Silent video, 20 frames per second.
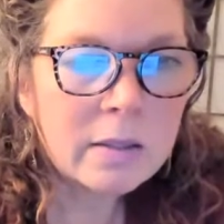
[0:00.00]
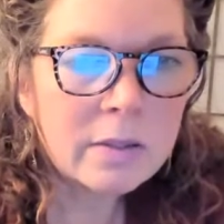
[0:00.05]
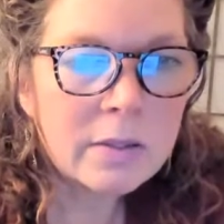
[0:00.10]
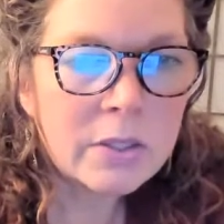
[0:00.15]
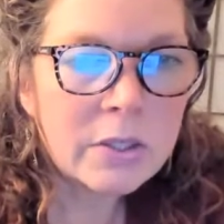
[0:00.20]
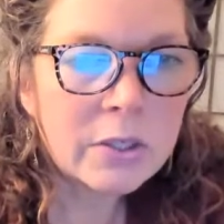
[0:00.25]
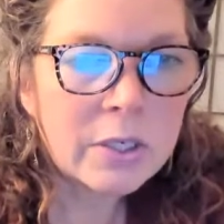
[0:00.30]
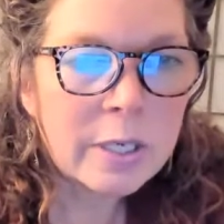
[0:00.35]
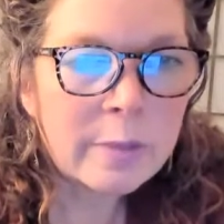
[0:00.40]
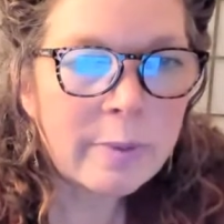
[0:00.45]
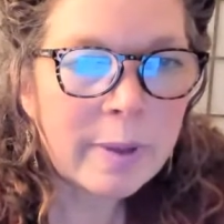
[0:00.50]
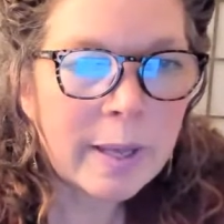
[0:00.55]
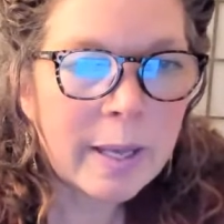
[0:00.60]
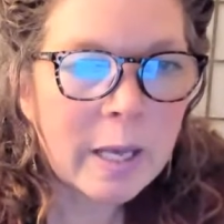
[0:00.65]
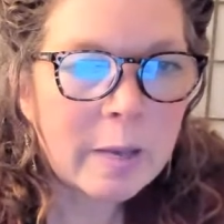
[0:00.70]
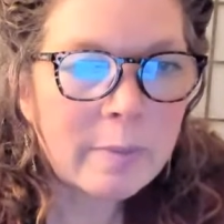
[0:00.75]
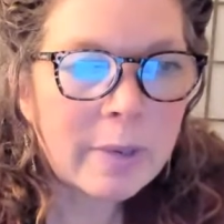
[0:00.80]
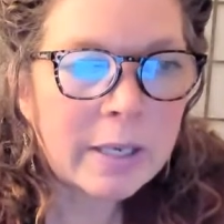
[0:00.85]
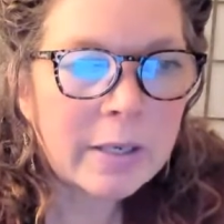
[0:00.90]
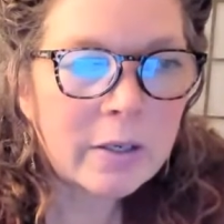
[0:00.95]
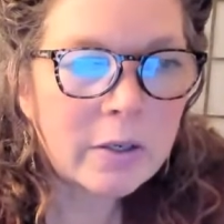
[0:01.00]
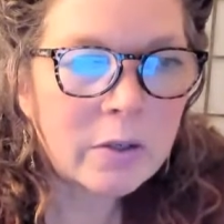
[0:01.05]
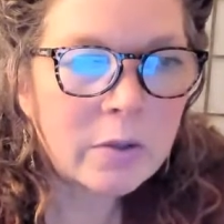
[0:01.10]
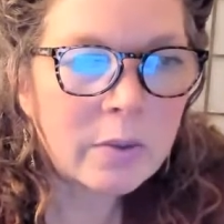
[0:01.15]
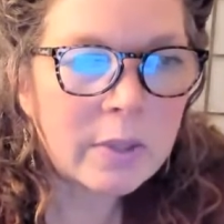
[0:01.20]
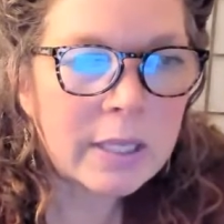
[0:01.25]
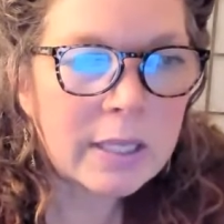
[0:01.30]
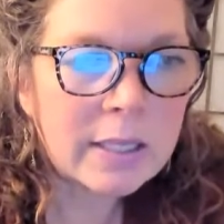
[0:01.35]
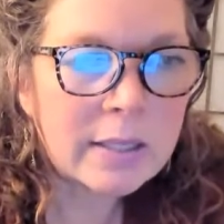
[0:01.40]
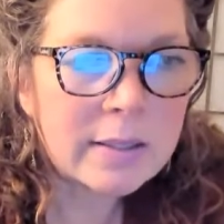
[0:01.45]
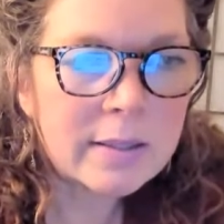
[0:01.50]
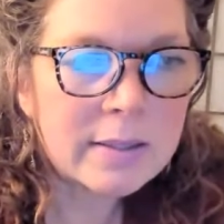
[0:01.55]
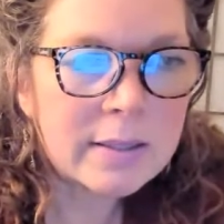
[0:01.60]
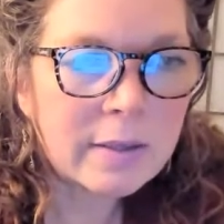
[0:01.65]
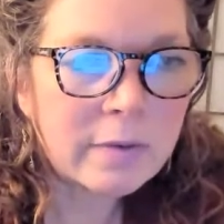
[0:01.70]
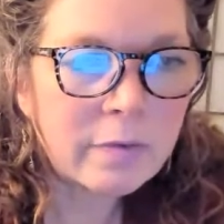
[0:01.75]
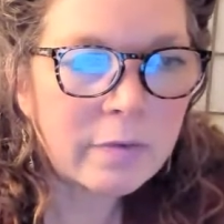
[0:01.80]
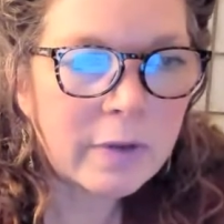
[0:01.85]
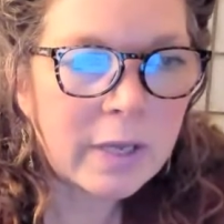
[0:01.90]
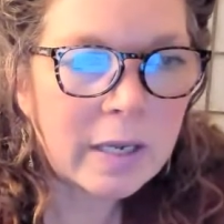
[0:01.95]
Dirty Pam I know is a
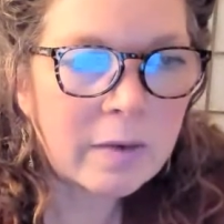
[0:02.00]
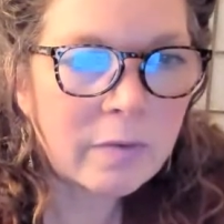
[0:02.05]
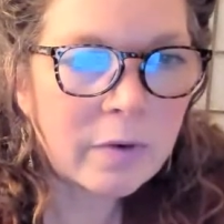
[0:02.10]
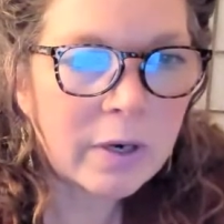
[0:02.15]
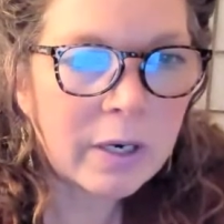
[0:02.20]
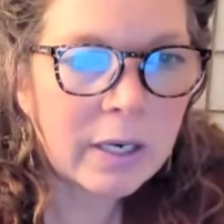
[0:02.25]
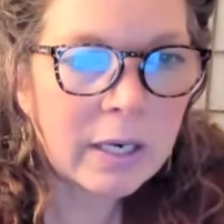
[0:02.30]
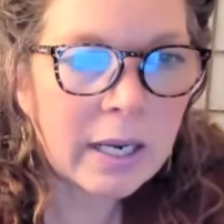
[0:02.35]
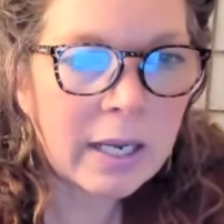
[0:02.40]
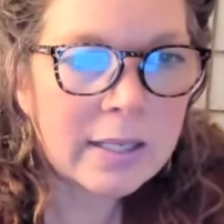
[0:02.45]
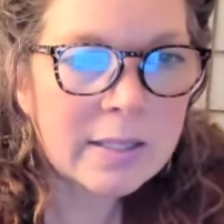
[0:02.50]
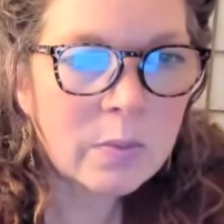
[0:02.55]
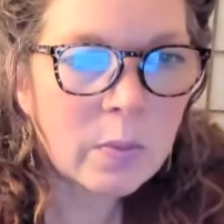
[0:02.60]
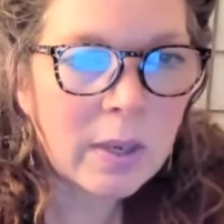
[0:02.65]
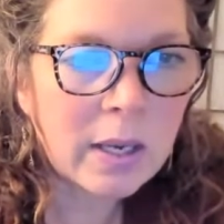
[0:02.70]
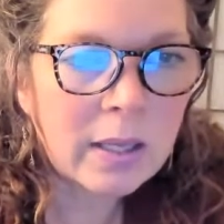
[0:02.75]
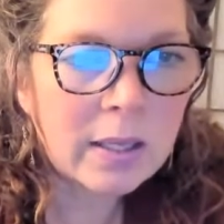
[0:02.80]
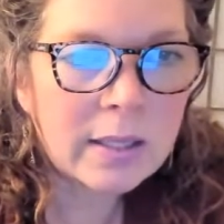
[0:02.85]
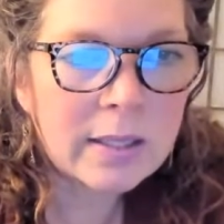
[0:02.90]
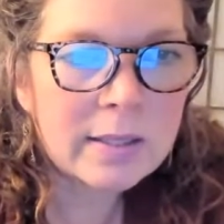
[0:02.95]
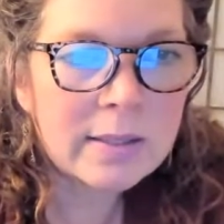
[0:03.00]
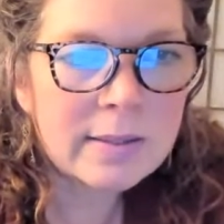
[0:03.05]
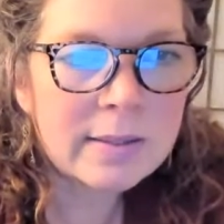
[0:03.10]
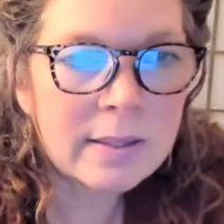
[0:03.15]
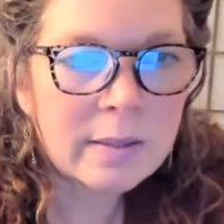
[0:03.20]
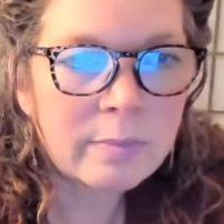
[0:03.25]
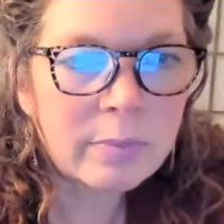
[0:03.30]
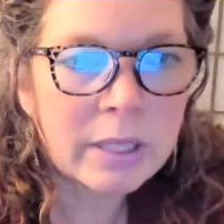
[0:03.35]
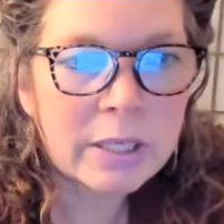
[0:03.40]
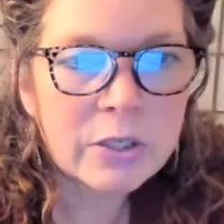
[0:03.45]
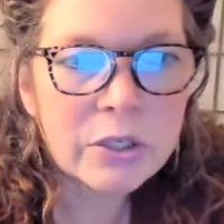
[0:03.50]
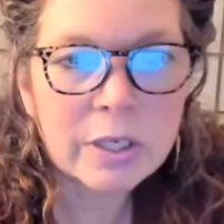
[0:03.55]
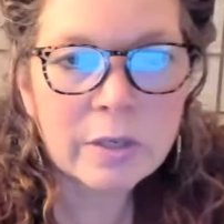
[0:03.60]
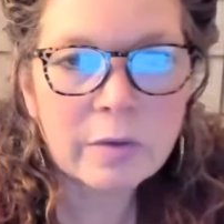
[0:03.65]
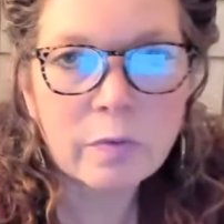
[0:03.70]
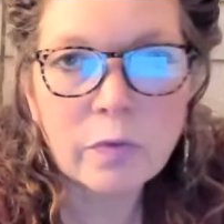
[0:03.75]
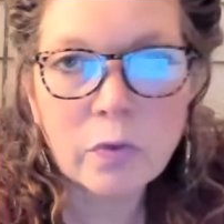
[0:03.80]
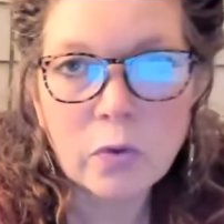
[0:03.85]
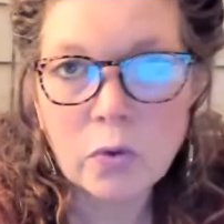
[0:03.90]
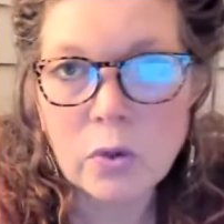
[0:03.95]
favorite, as well as the Blushing
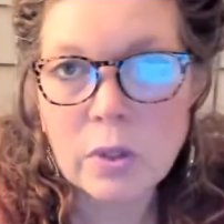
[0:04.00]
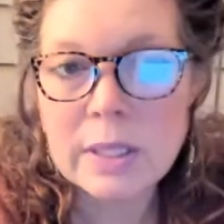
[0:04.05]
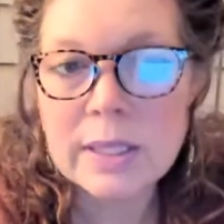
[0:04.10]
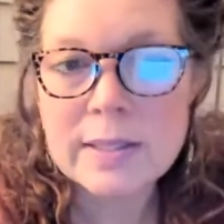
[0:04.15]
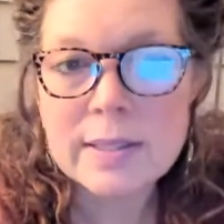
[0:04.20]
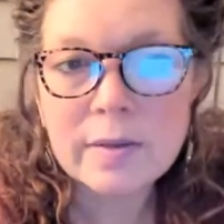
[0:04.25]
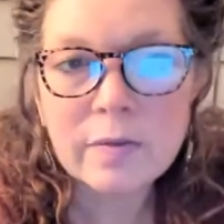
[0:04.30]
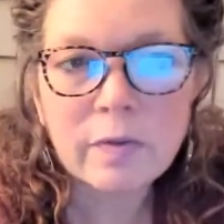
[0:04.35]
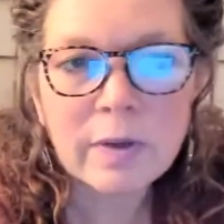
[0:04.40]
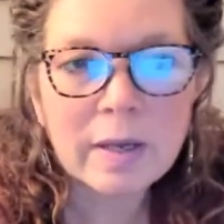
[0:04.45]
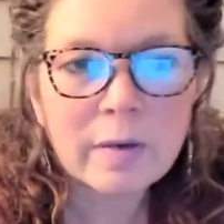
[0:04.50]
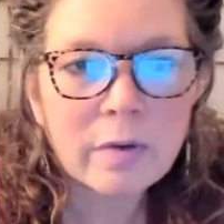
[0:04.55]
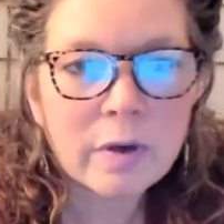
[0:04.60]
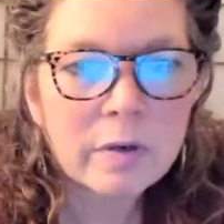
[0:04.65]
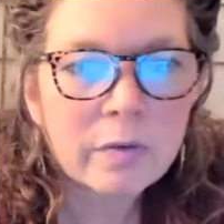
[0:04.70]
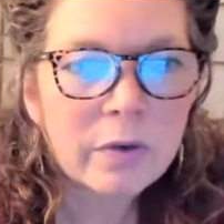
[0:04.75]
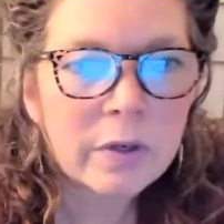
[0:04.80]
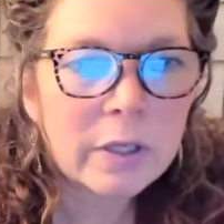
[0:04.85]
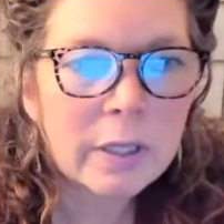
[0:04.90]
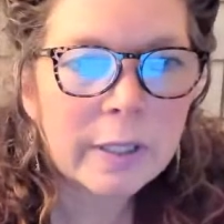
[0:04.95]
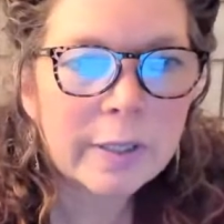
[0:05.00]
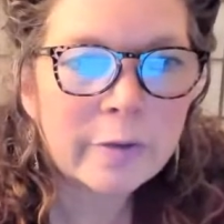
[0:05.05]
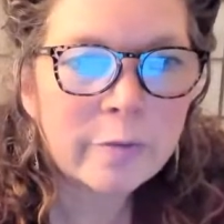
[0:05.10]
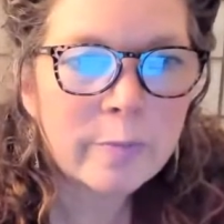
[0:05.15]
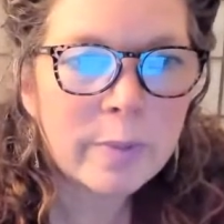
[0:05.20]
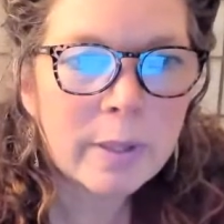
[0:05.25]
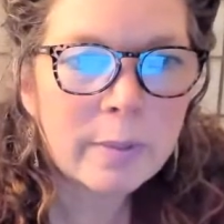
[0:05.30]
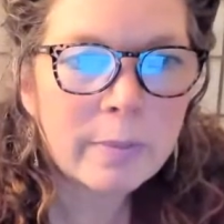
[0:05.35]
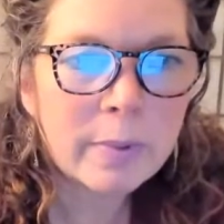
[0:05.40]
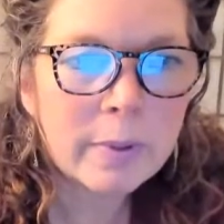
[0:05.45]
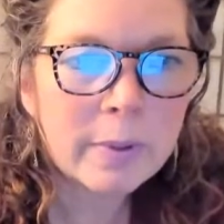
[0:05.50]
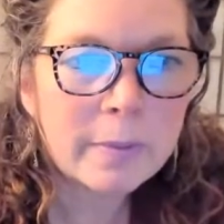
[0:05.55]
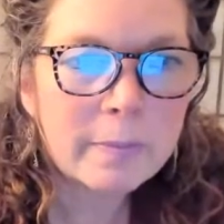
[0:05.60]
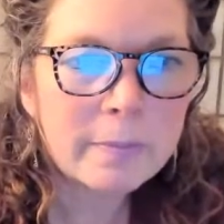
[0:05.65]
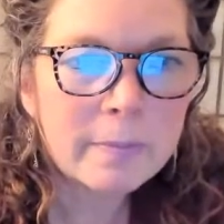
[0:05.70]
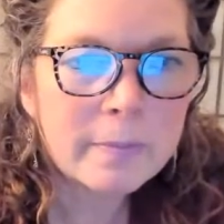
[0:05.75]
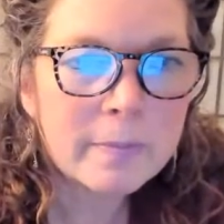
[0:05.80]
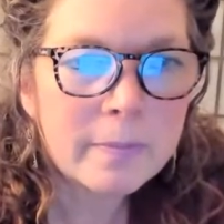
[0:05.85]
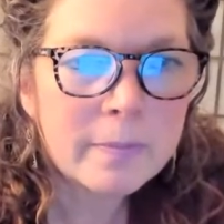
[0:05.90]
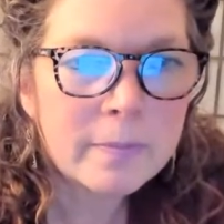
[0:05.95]
Fool is a favorite for a lot of people.